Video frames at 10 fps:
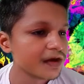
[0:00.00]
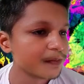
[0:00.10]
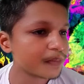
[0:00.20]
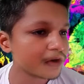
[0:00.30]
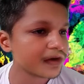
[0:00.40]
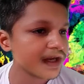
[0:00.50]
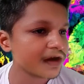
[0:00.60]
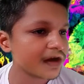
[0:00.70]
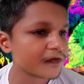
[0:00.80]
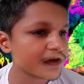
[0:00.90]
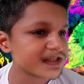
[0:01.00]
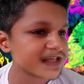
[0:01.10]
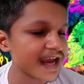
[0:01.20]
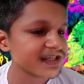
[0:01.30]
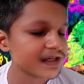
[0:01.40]
broadening of its
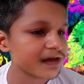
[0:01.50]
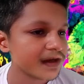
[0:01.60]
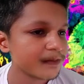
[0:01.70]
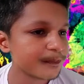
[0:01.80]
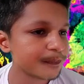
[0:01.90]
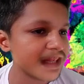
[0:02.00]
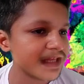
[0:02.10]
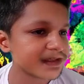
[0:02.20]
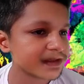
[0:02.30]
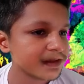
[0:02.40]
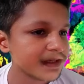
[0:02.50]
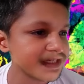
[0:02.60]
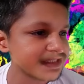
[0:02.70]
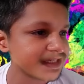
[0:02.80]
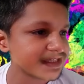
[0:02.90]
action palette
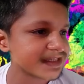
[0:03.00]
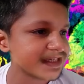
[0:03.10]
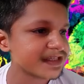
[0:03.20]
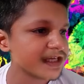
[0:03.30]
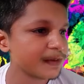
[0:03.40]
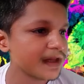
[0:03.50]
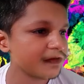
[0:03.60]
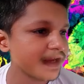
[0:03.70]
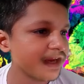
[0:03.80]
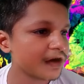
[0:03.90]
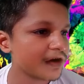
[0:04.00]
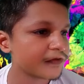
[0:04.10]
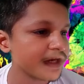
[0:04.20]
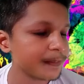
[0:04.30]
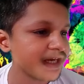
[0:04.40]
is a sensible way
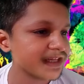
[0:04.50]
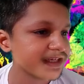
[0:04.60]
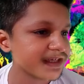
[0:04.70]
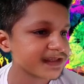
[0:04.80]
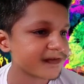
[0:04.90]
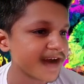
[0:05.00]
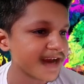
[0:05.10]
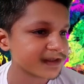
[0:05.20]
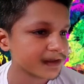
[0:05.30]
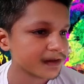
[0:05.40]
of keeping things fresh.